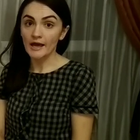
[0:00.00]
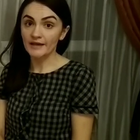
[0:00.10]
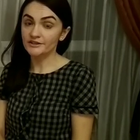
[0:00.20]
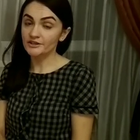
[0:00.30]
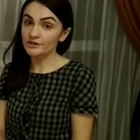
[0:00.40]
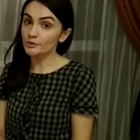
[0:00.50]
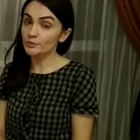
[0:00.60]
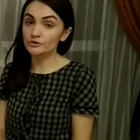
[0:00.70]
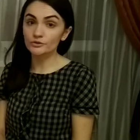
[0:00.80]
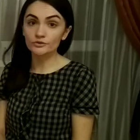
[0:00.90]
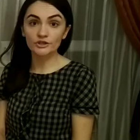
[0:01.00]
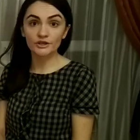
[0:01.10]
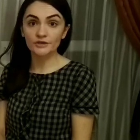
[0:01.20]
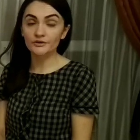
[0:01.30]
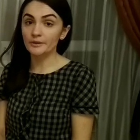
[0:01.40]
And here we don't
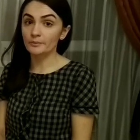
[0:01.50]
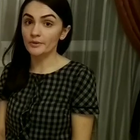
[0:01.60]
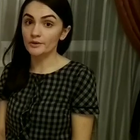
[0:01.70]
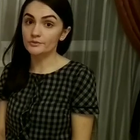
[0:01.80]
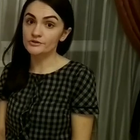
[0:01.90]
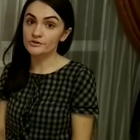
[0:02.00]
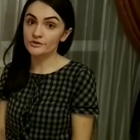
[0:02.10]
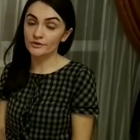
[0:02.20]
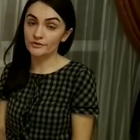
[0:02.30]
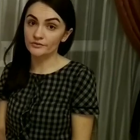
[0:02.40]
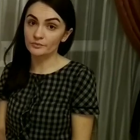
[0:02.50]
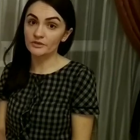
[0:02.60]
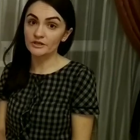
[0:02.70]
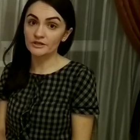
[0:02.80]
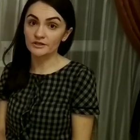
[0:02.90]
care about the
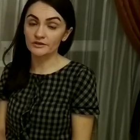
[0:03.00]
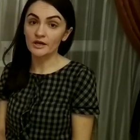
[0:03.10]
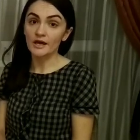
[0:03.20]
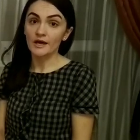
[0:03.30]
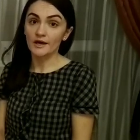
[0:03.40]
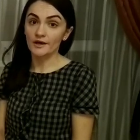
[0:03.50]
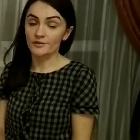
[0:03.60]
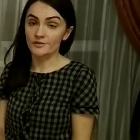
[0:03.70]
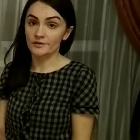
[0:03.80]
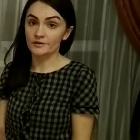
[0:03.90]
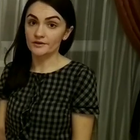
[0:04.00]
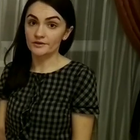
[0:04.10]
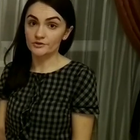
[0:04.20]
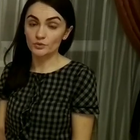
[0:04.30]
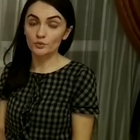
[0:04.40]
meaning
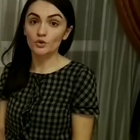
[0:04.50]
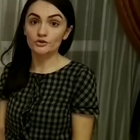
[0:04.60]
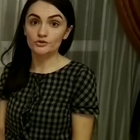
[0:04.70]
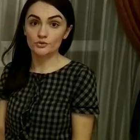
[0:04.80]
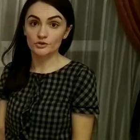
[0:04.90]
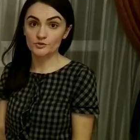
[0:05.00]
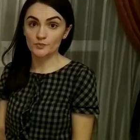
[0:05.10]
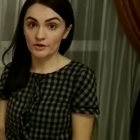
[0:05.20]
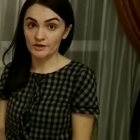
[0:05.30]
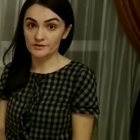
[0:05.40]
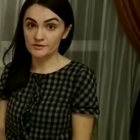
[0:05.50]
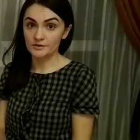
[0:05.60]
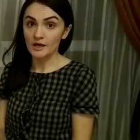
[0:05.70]
that we want to express.